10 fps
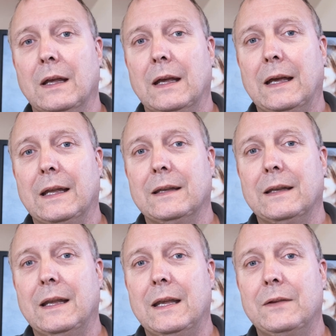
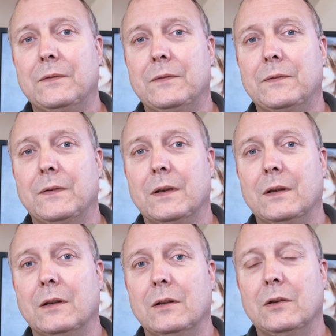And if
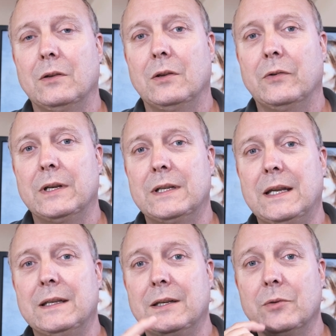you're
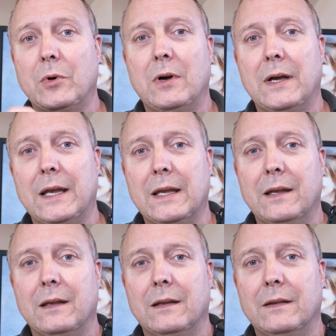intending to
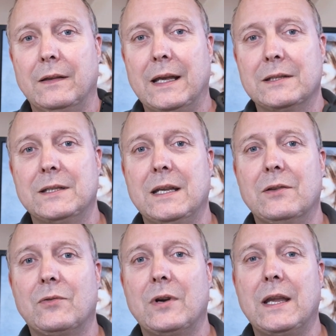buy the
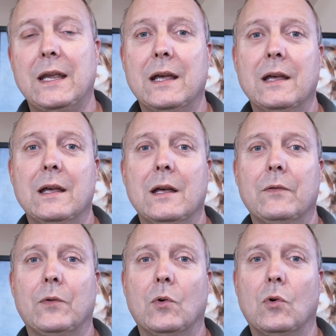X-T3
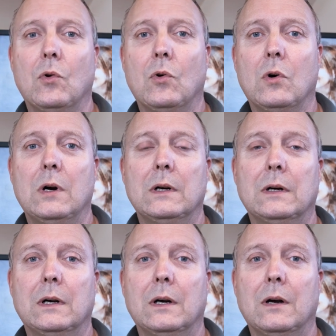for
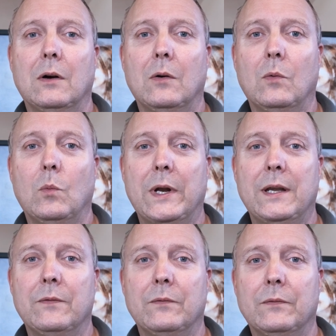
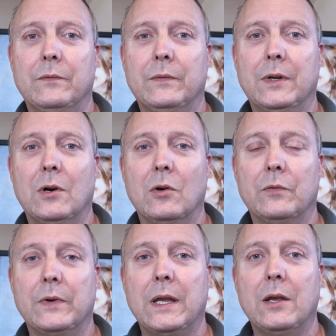wedding
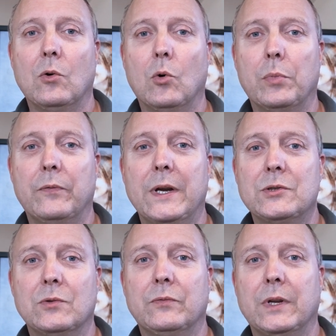videography or
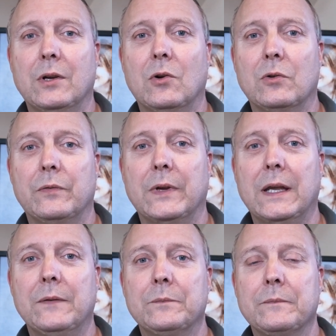professional
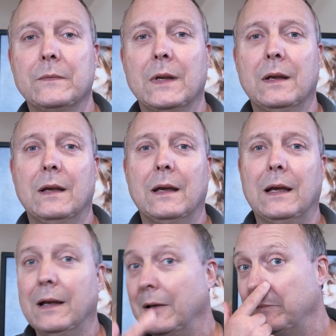videography,
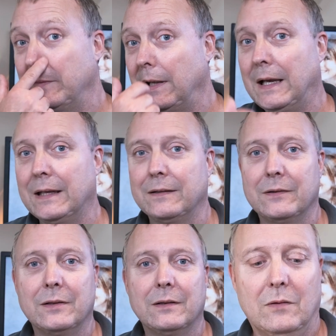
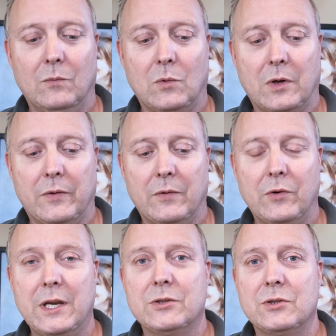and one of the
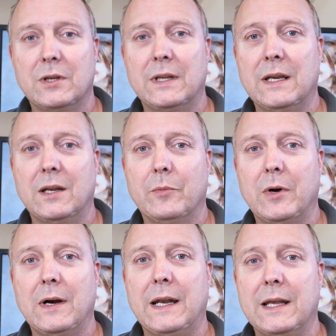reasons you're thinking of
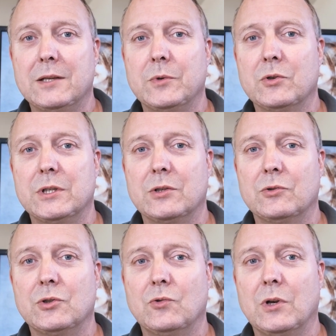buying it is because it's
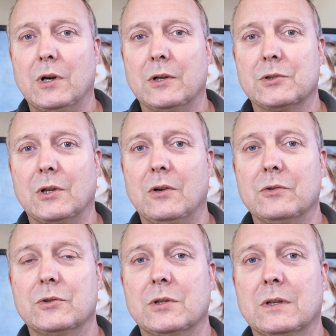got dual card
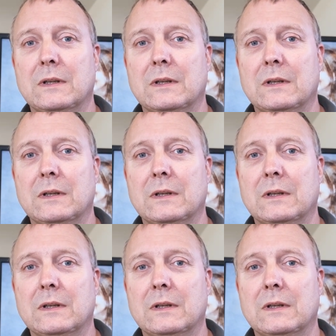slots,